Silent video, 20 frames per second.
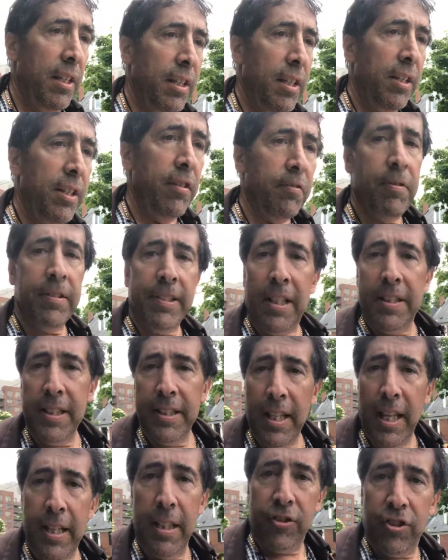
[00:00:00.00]
This was the other
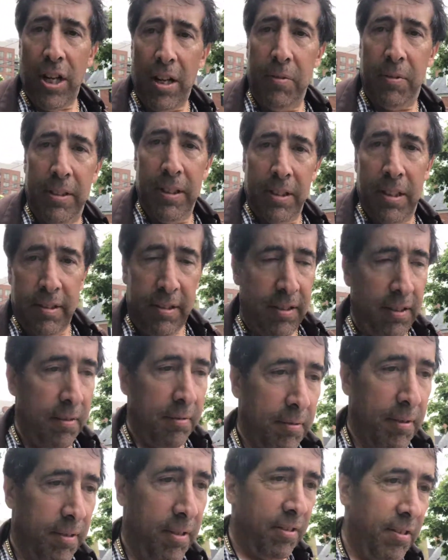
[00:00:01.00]
day, Jared wanted these
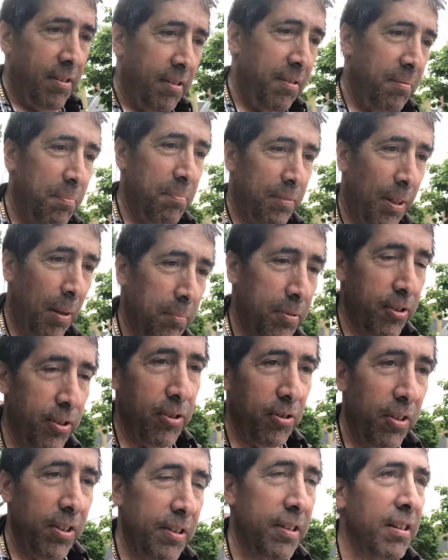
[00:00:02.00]
dumpster
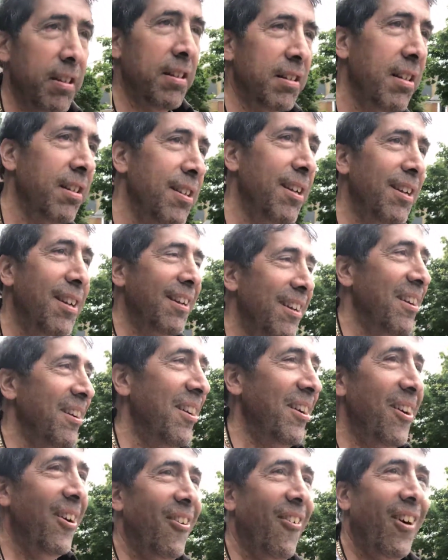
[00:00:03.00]
toys.
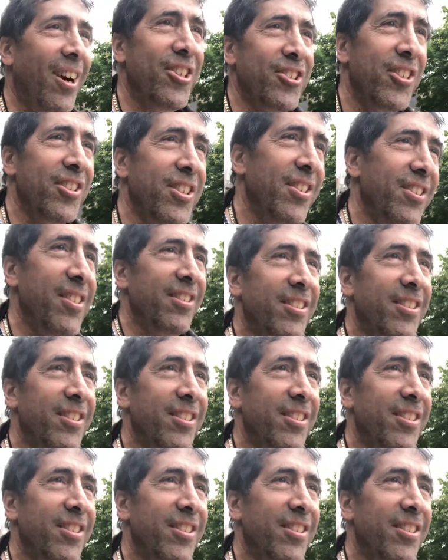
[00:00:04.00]
Why shouldn't